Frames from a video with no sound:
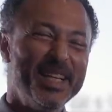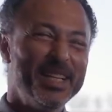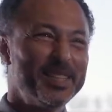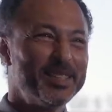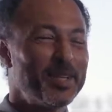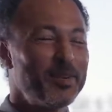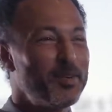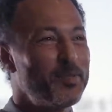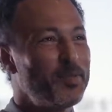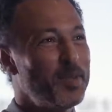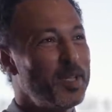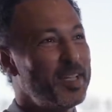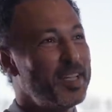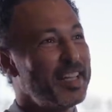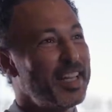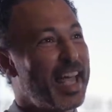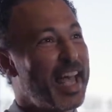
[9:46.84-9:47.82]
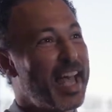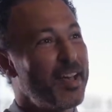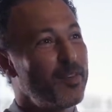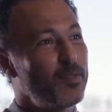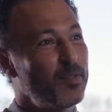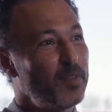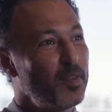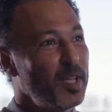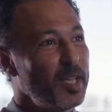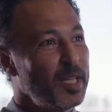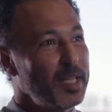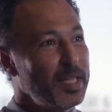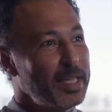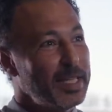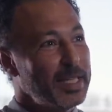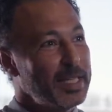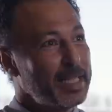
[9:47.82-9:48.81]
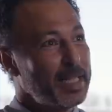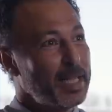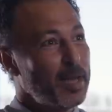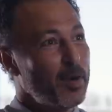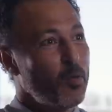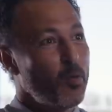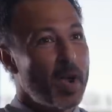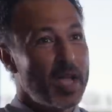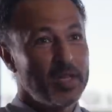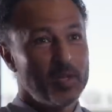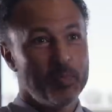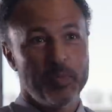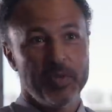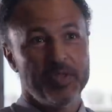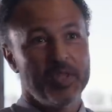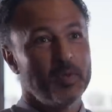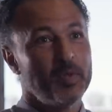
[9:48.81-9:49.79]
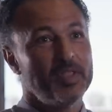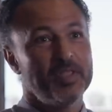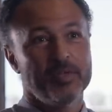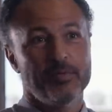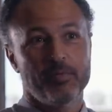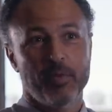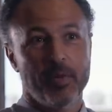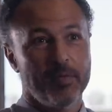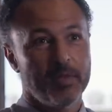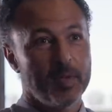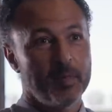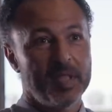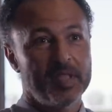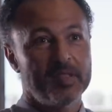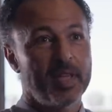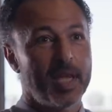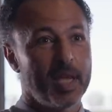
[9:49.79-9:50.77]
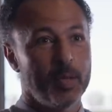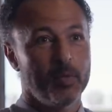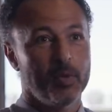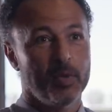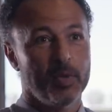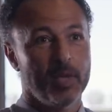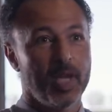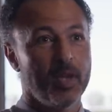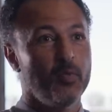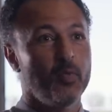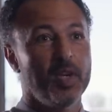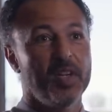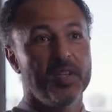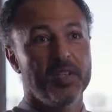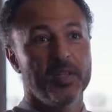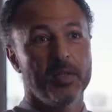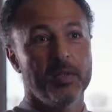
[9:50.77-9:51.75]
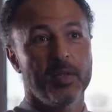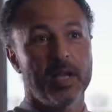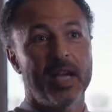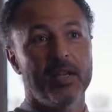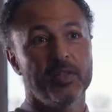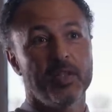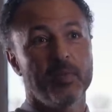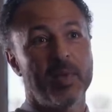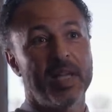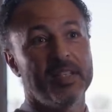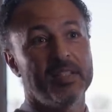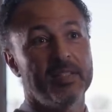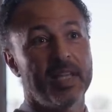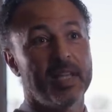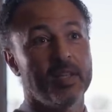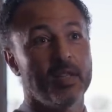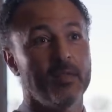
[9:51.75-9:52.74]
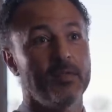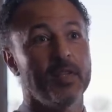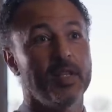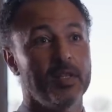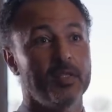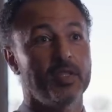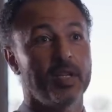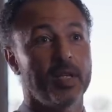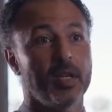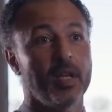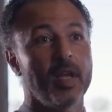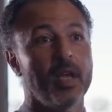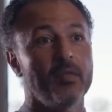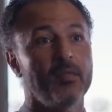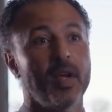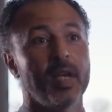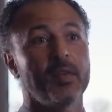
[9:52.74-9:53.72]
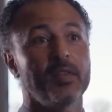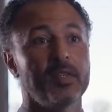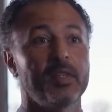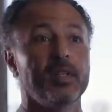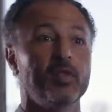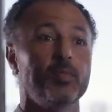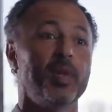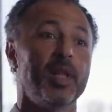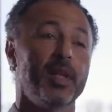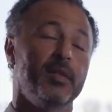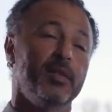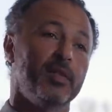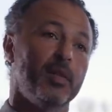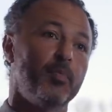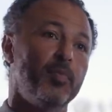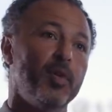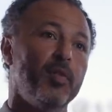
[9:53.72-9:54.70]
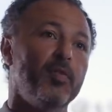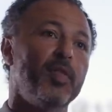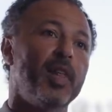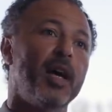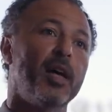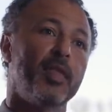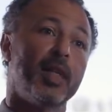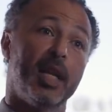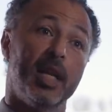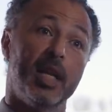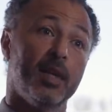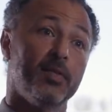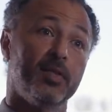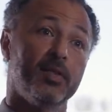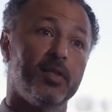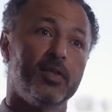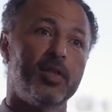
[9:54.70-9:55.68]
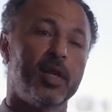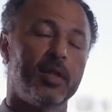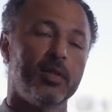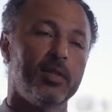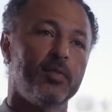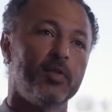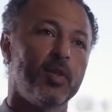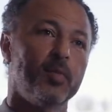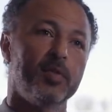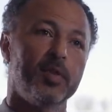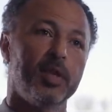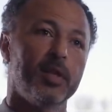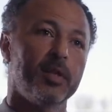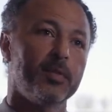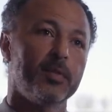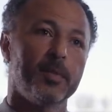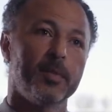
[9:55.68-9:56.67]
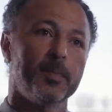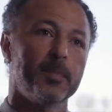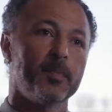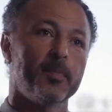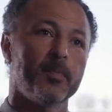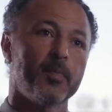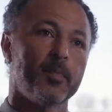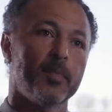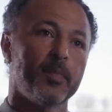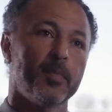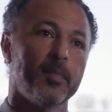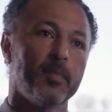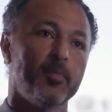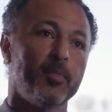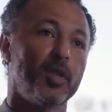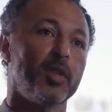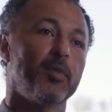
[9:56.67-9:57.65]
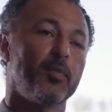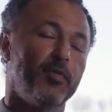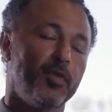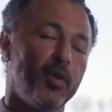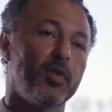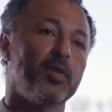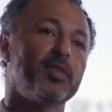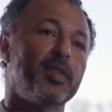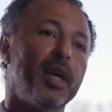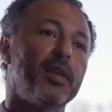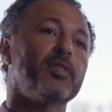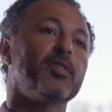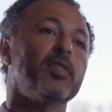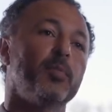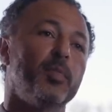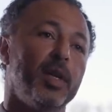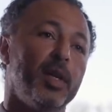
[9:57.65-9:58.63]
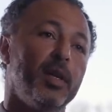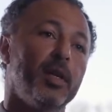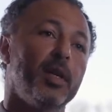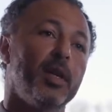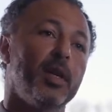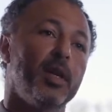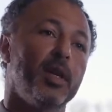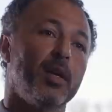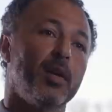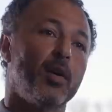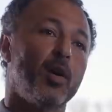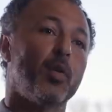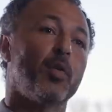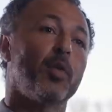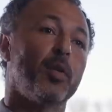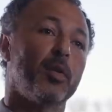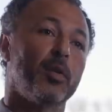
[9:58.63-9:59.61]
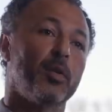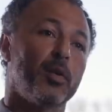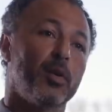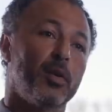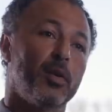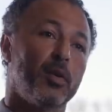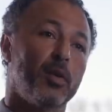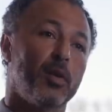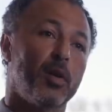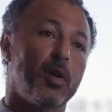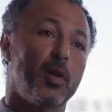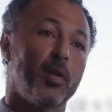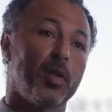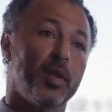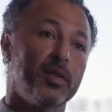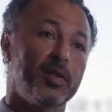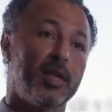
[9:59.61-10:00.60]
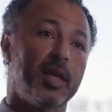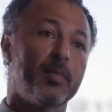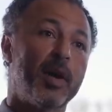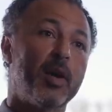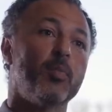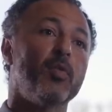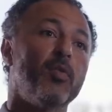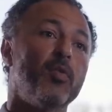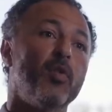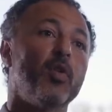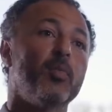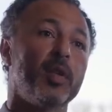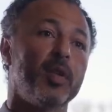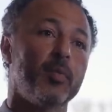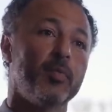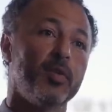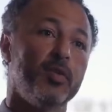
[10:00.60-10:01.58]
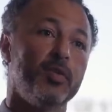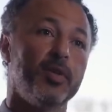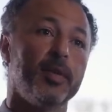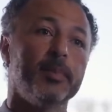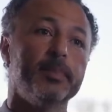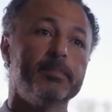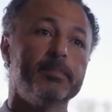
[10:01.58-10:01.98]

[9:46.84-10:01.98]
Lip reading: So if we can have a wage budget which is roughly mid-table, if we can actually maintain the finishing 5 or 6 places above that, then it gives us a chance of top 6. But the focus has to be on on the team outperforming the budget.